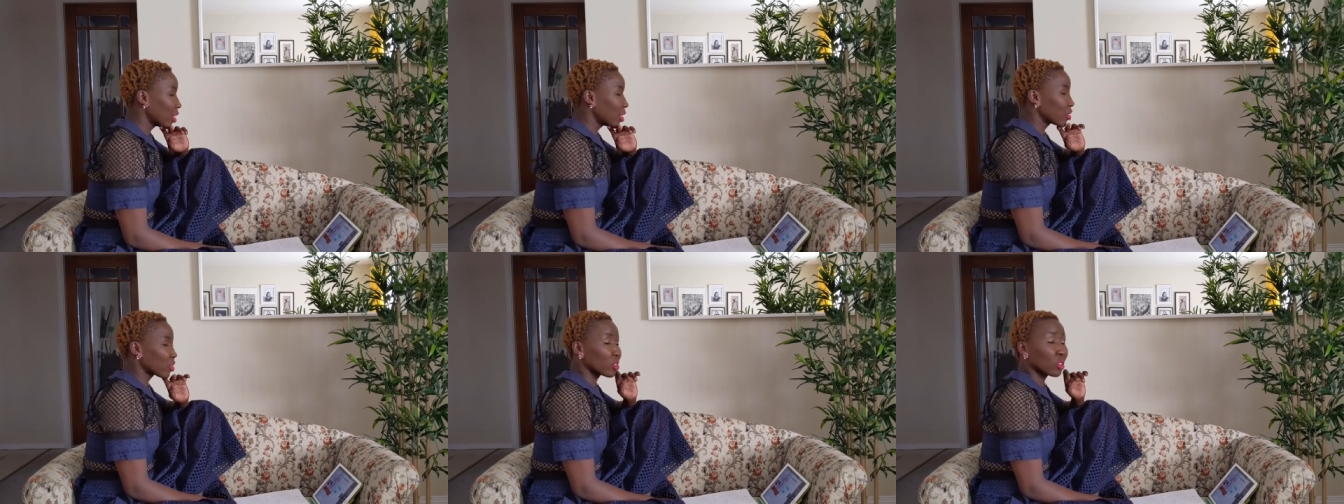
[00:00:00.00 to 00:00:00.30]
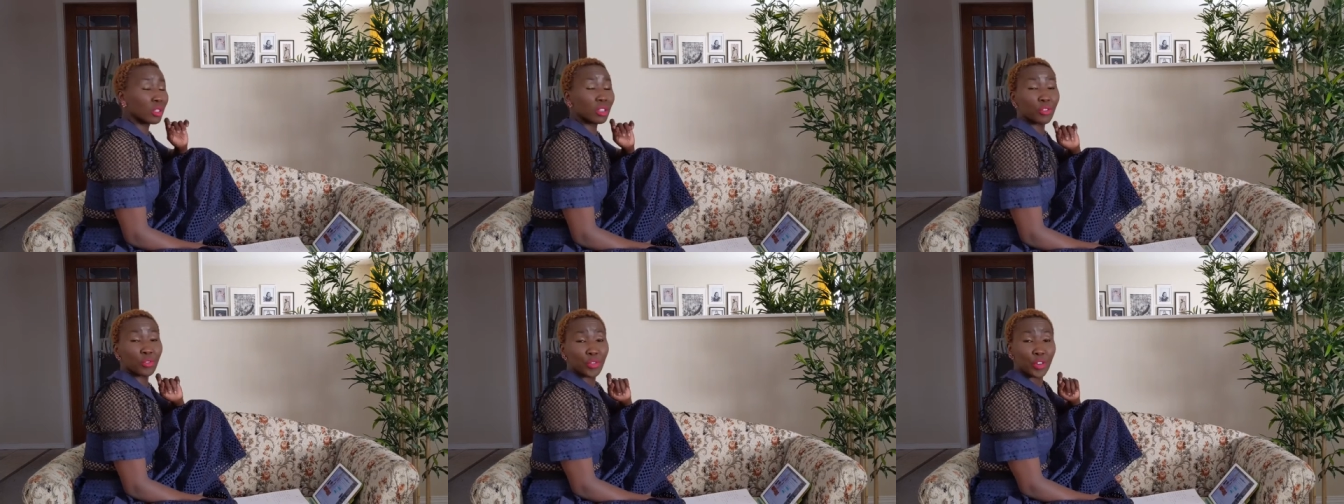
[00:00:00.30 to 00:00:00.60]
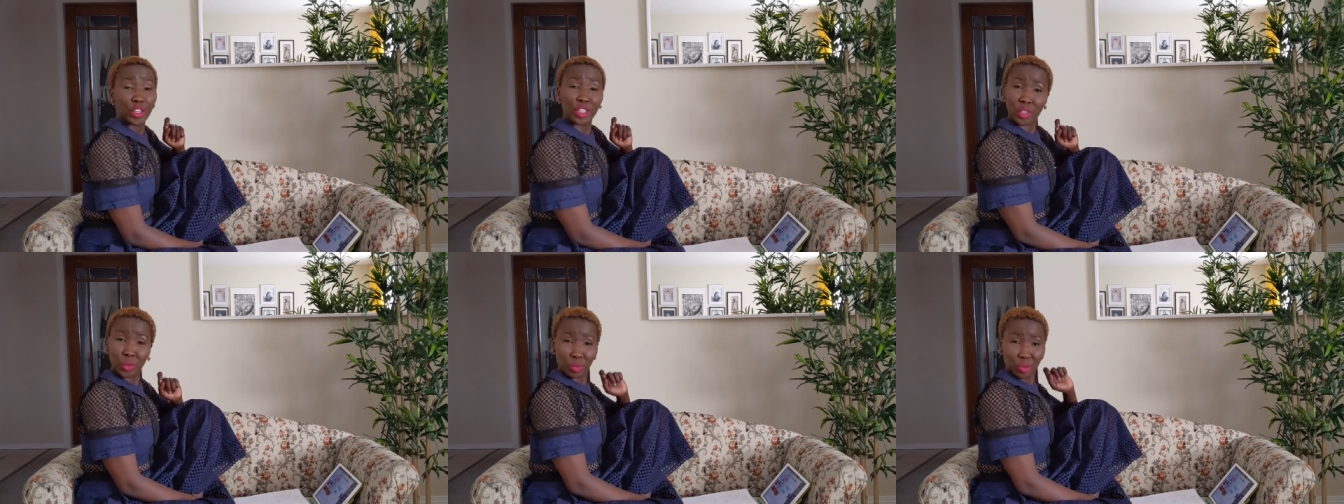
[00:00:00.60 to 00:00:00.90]
So the
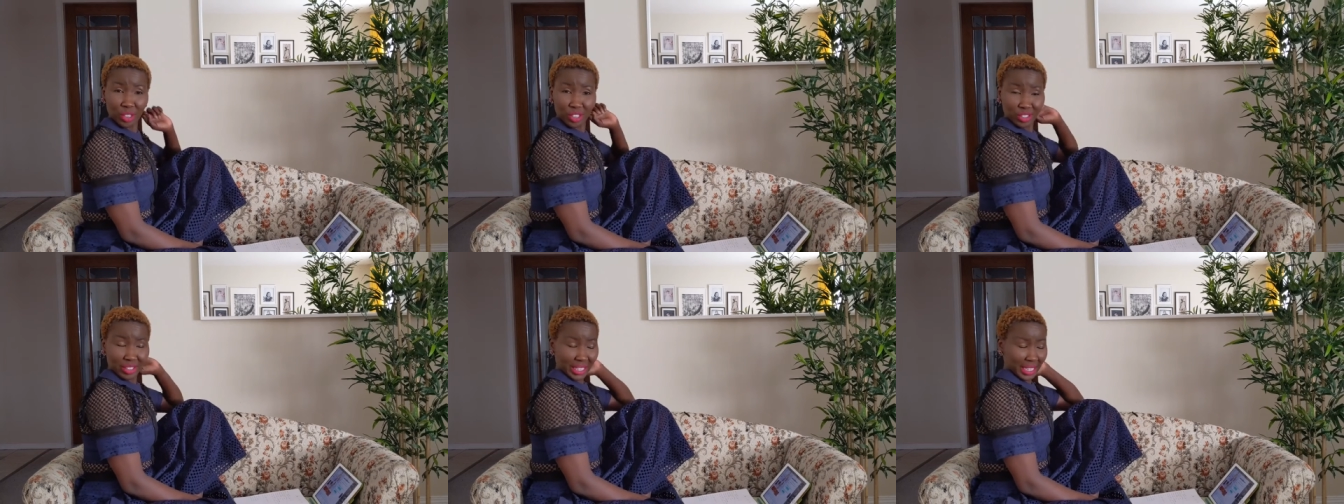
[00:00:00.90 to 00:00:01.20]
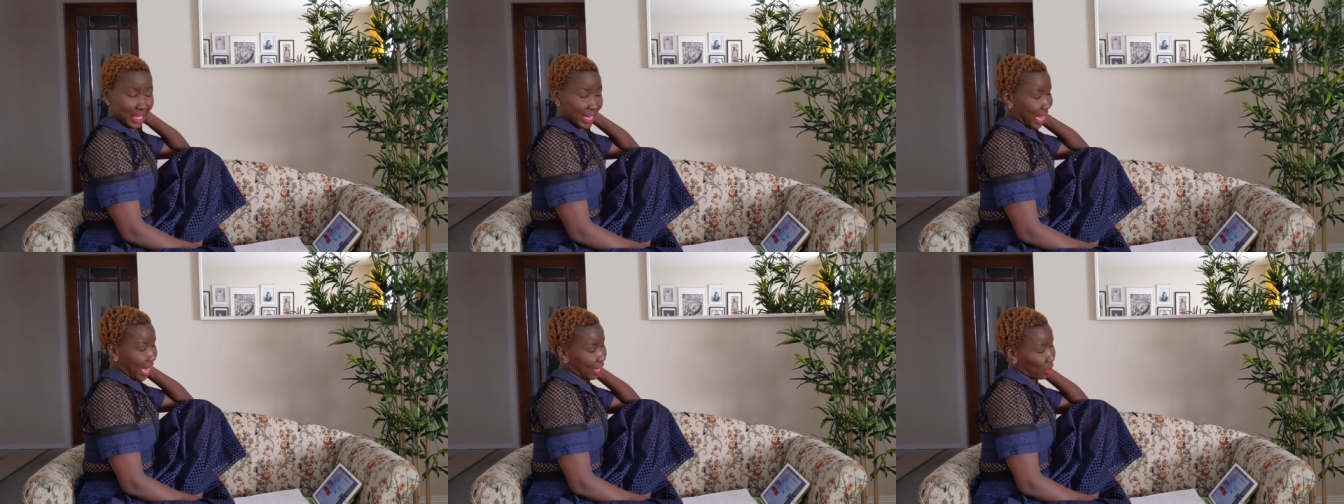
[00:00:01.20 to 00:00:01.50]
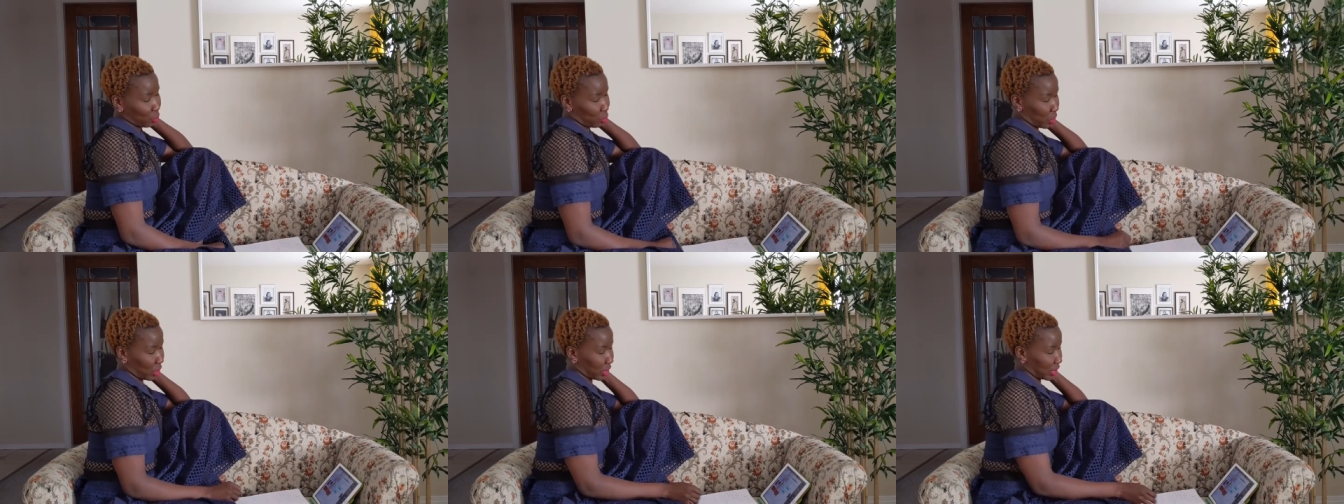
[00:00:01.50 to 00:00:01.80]
first person
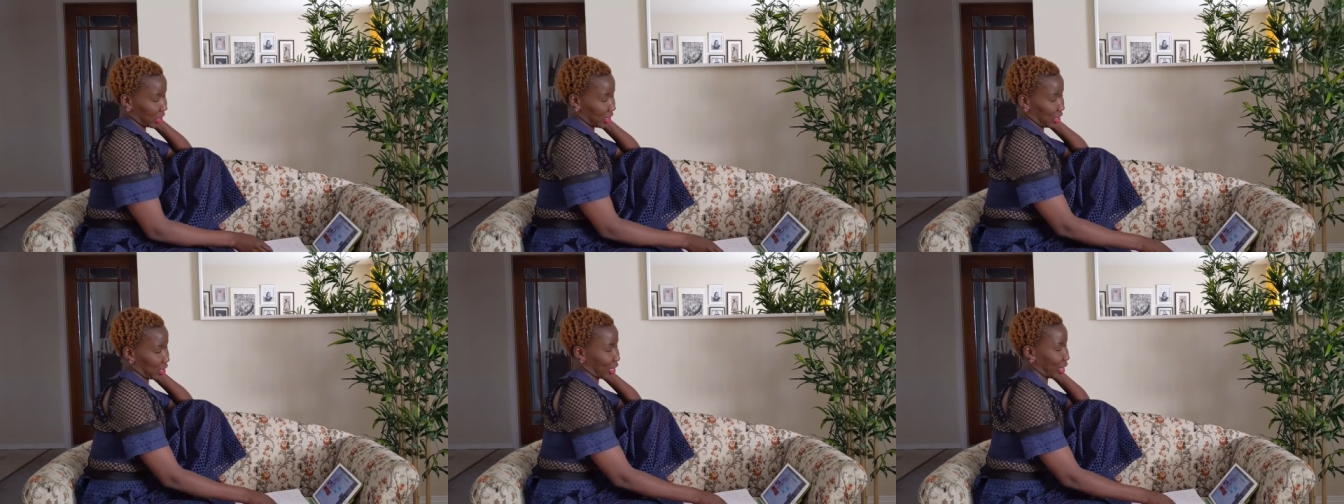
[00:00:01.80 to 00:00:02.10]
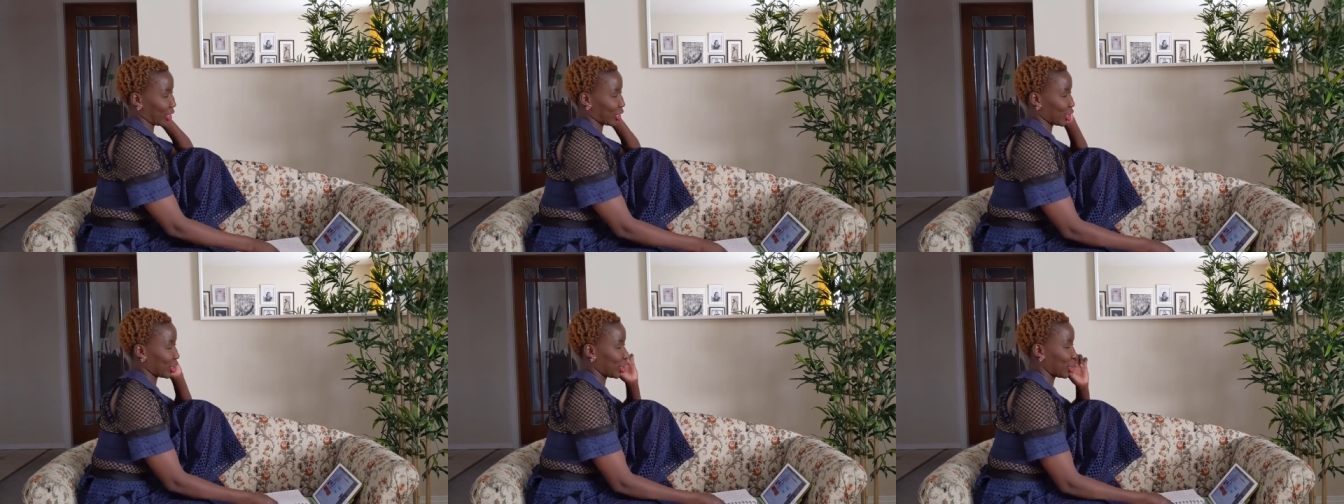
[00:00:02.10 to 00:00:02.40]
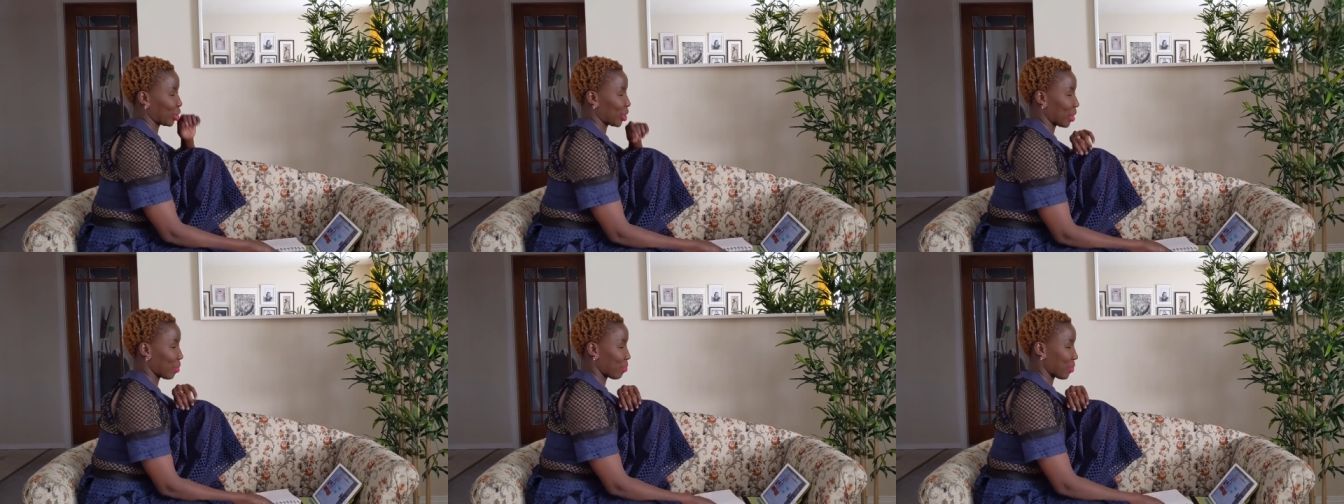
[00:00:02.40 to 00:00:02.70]
I want to talk to
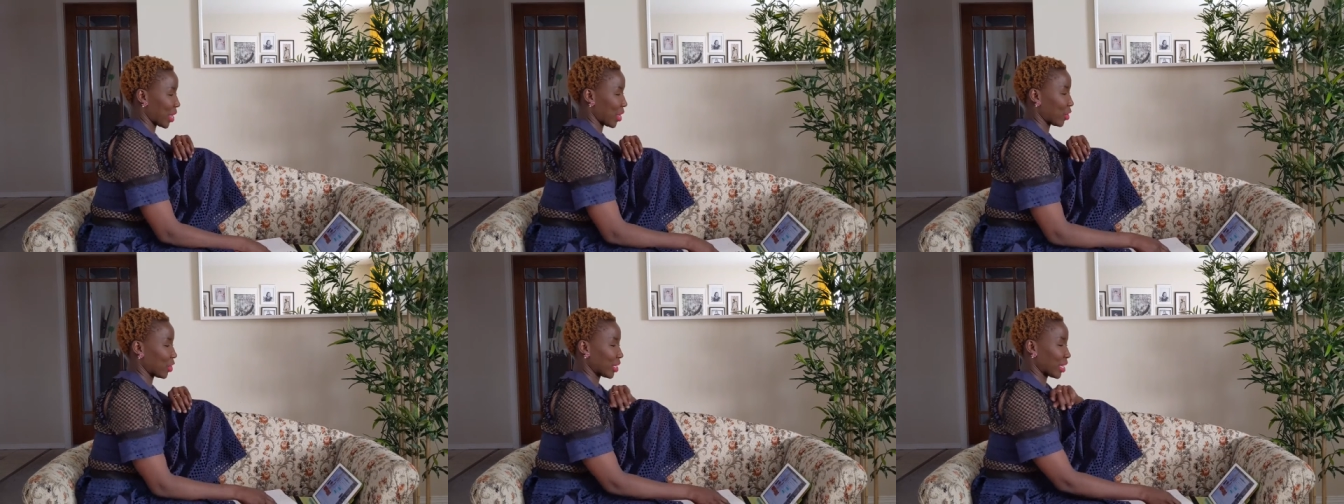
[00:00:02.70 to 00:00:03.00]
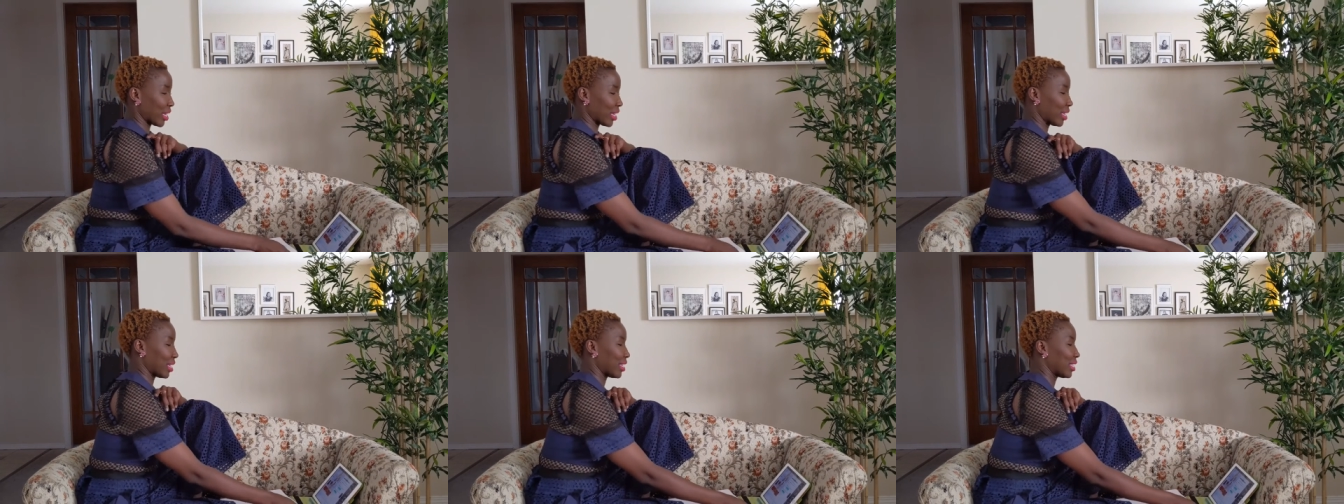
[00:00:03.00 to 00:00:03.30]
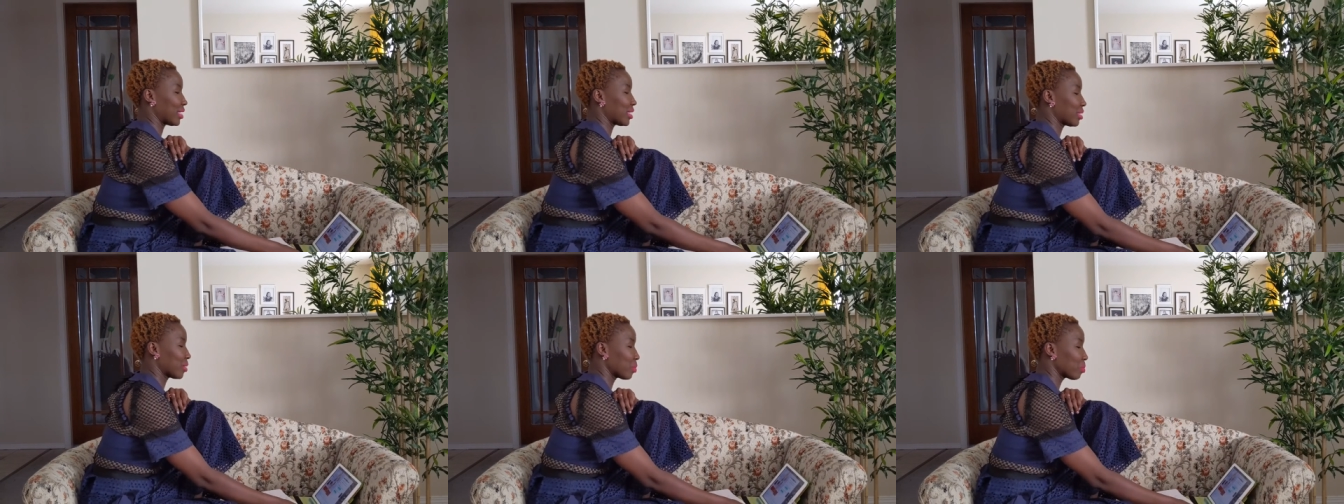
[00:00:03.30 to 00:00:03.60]
you about is